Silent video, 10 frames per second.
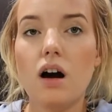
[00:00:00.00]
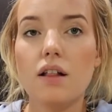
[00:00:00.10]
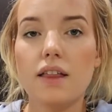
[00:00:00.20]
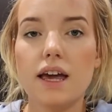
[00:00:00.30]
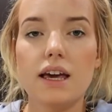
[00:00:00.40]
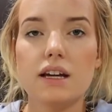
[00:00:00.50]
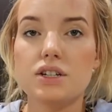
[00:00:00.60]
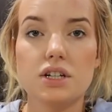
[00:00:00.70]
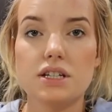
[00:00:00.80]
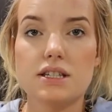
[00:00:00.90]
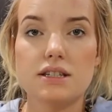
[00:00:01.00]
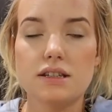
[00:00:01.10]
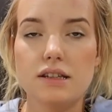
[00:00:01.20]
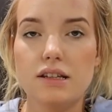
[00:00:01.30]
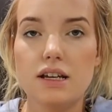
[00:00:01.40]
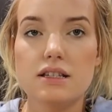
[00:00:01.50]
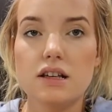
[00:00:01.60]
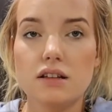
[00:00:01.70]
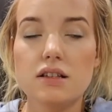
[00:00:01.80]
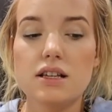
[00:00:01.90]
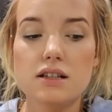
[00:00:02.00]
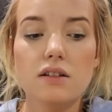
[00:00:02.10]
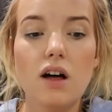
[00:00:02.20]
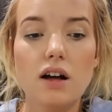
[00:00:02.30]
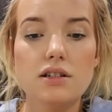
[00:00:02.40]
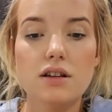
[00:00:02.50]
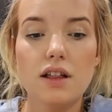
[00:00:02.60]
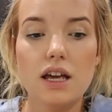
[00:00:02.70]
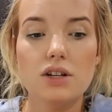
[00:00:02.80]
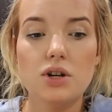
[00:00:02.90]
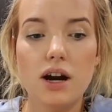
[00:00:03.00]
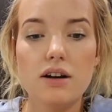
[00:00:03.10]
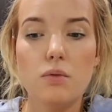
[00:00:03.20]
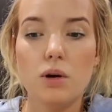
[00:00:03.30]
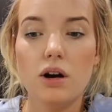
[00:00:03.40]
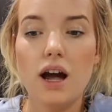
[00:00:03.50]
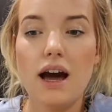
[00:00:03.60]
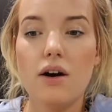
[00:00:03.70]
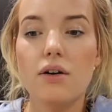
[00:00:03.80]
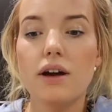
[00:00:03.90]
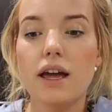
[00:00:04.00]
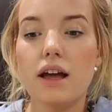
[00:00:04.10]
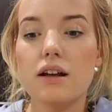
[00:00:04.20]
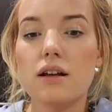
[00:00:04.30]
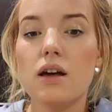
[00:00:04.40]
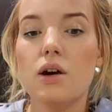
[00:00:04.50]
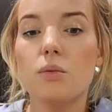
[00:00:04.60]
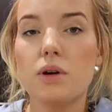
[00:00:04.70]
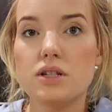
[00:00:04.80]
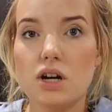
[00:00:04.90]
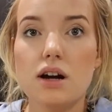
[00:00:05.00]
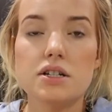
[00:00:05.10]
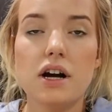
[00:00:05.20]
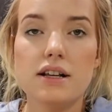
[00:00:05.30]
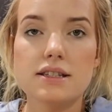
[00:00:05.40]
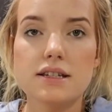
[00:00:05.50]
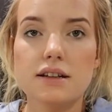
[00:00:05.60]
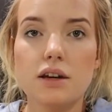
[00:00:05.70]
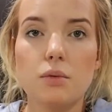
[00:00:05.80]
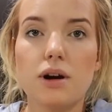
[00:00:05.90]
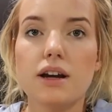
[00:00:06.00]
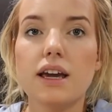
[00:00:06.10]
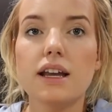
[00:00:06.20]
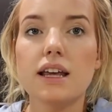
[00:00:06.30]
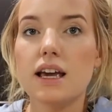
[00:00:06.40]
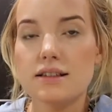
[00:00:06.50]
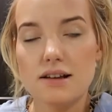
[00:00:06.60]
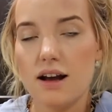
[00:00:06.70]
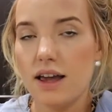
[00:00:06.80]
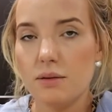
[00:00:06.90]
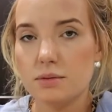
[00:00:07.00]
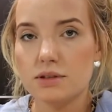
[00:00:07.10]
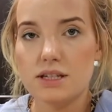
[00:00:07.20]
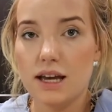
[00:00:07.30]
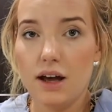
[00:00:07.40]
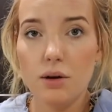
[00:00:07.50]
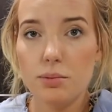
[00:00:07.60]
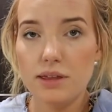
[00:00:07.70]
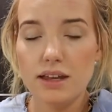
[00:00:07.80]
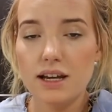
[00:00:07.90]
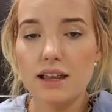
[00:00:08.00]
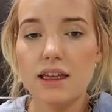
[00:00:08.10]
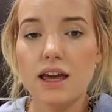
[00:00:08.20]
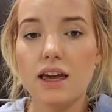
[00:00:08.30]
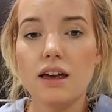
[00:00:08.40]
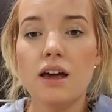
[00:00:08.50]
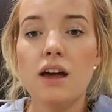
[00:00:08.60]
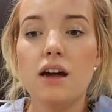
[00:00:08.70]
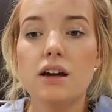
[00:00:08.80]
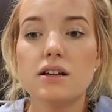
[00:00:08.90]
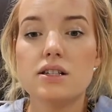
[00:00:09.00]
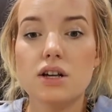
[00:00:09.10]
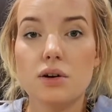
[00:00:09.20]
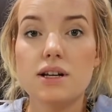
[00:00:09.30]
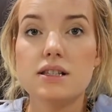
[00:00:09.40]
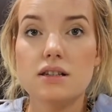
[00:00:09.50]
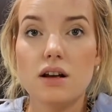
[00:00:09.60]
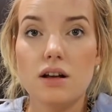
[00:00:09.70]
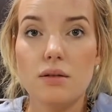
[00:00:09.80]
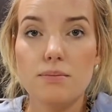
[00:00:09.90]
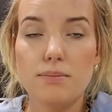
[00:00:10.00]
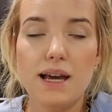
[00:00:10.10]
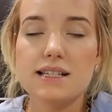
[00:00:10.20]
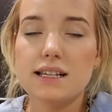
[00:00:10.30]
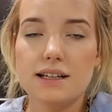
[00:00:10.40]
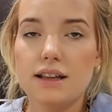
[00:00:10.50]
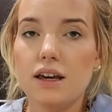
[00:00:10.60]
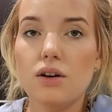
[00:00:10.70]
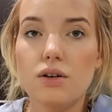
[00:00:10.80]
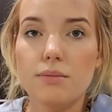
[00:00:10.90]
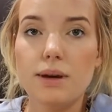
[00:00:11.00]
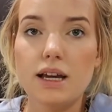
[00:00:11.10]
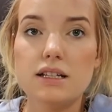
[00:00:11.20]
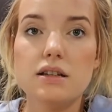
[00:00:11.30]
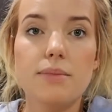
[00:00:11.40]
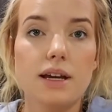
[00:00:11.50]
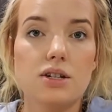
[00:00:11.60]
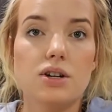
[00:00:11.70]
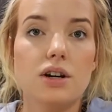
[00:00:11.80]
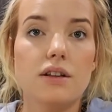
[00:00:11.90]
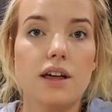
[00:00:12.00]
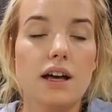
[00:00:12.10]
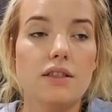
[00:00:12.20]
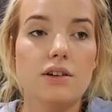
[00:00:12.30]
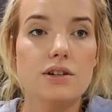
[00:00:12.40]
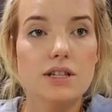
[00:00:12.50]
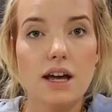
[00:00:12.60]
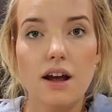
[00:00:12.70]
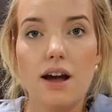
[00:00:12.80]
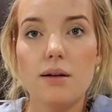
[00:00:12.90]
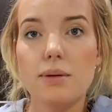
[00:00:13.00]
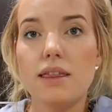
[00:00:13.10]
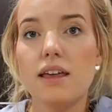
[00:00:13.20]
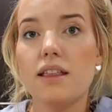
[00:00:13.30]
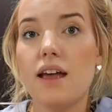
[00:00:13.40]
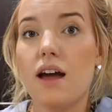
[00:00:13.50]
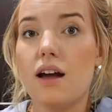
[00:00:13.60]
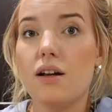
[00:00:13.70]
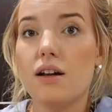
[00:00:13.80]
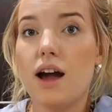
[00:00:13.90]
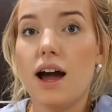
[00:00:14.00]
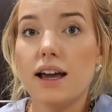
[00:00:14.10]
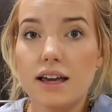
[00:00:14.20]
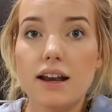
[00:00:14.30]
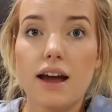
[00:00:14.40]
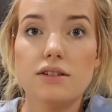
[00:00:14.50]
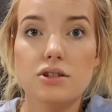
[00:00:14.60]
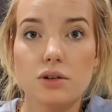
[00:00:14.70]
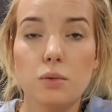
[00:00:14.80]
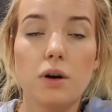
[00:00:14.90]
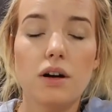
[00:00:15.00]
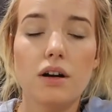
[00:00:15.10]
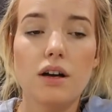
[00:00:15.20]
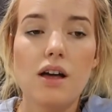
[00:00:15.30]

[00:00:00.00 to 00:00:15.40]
like it's a lot to like try to work out, and with Josh constantly working, he's not able to help with anything. So it's basically on me to make sure that they're set up and then that I can actually work.